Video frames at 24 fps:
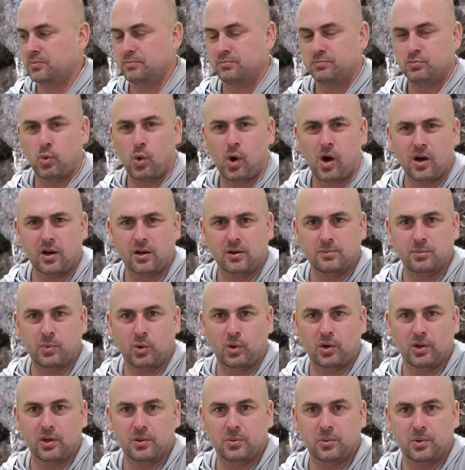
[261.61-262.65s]
water
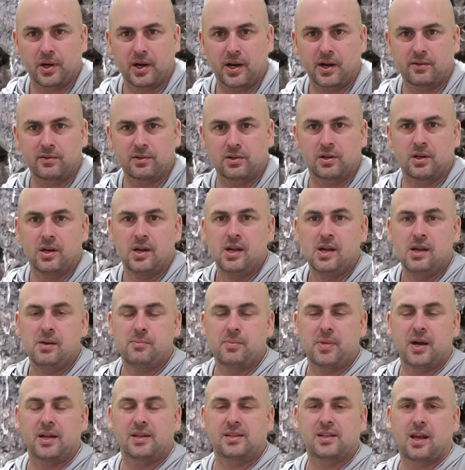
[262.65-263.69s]
boiling, whatever,
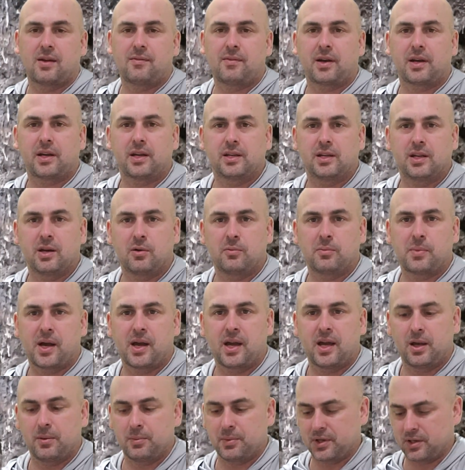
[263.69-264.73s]
by the time I get done with my
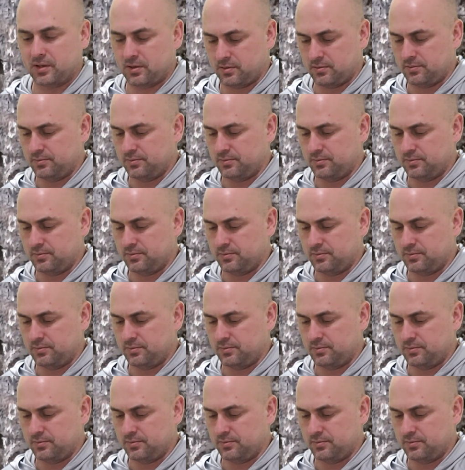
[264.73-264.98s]
hammock.